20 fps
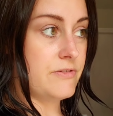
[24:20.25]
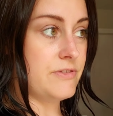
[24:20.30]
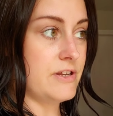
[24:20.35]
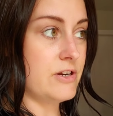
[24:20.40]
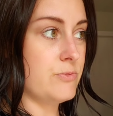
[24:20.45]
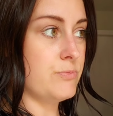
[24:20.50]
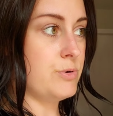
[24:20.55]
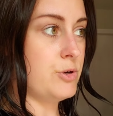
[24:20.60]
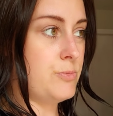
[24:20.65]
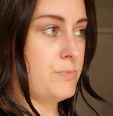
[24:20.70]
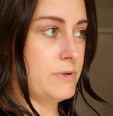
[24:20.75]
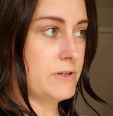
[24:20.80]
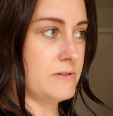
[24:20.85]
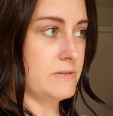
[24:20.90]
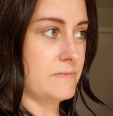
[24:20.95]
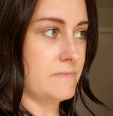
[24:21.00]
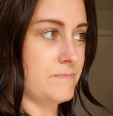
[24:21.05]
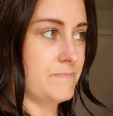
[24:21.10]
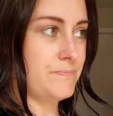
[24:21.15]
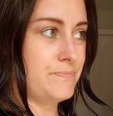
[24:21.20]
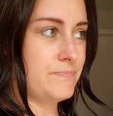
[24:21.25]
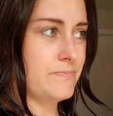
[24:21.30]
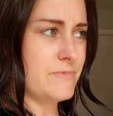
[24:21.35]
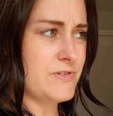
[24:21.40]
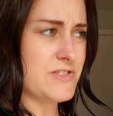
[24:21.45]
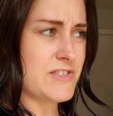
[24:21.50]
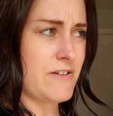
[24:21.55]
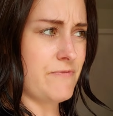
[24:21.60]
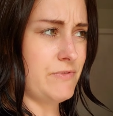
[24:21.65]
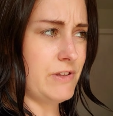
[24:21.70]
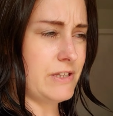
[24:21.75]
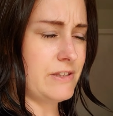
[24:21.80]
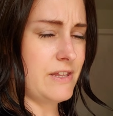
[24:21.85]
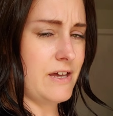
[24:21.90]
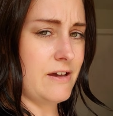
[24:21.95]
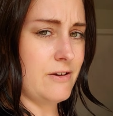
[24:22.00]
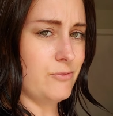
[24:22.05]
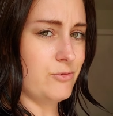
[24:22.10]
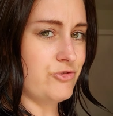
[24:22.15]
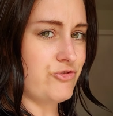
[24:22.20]
They don't poop on stuff like
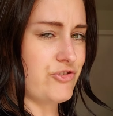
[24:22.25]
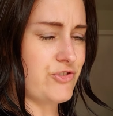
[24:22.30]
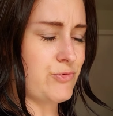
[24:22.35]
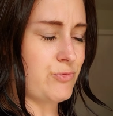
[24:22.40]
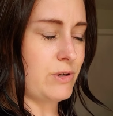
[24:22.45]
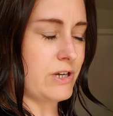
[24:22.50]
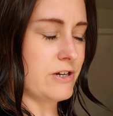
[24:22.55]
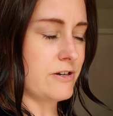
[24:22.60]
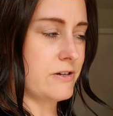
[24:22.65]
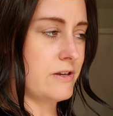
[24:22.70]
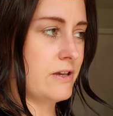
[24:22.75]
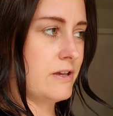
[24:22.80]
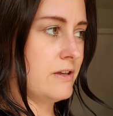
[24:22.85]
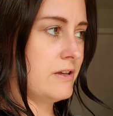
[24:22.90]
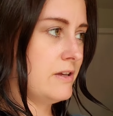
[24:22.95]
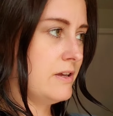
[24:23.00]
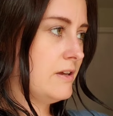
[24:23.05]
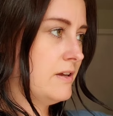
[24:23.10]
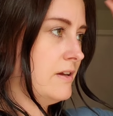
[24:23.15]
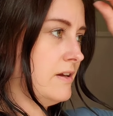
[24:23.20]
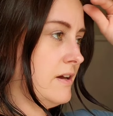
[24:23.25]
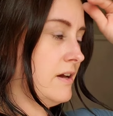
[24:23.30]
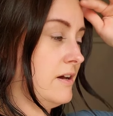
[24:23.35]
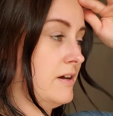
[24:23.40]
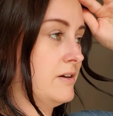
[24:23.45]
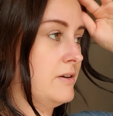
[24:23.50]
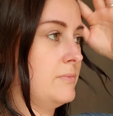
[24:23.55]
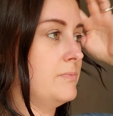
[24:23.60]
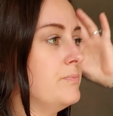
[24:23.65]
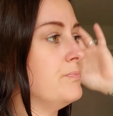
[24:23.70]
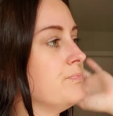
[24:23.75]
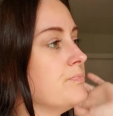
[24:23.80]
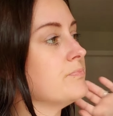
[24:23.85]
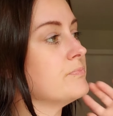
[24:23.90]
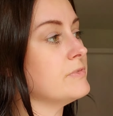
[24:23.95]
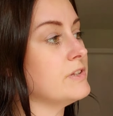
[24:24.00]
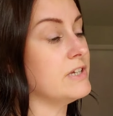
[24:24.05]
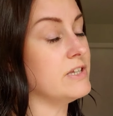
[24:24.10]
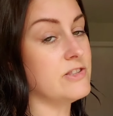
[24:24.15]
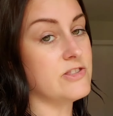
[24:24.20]
that, which is weird, um,
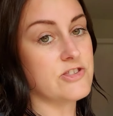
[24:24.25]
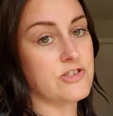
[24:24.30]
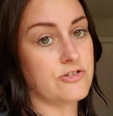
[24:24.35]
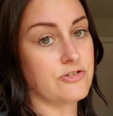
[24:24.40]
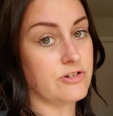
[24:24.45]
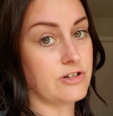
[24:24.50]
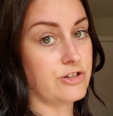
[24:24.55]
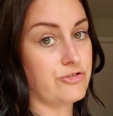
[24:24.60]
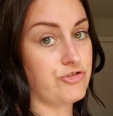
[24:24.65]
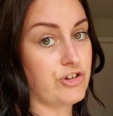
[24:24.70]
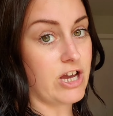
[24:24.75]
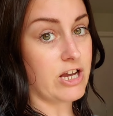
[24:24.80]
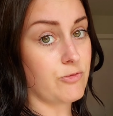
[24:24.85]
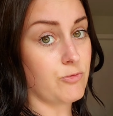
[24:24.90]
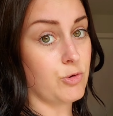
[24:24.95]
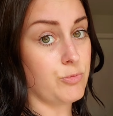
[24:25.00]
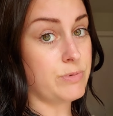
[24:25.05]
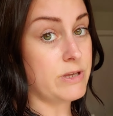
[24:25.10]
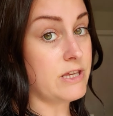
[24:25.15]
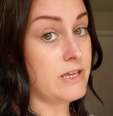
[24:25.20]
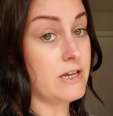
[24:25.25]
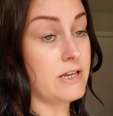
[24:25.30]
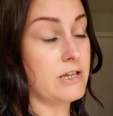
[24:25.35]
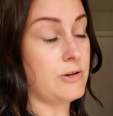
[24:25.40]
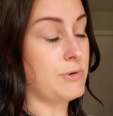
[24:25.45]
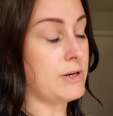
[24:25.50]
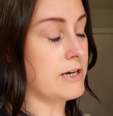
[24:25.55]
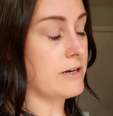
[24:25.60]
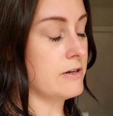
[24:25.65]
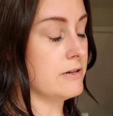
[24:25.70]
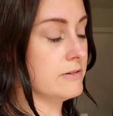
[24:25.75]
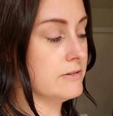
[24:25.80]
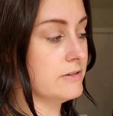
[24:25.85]
considering Jack will pee anywhere.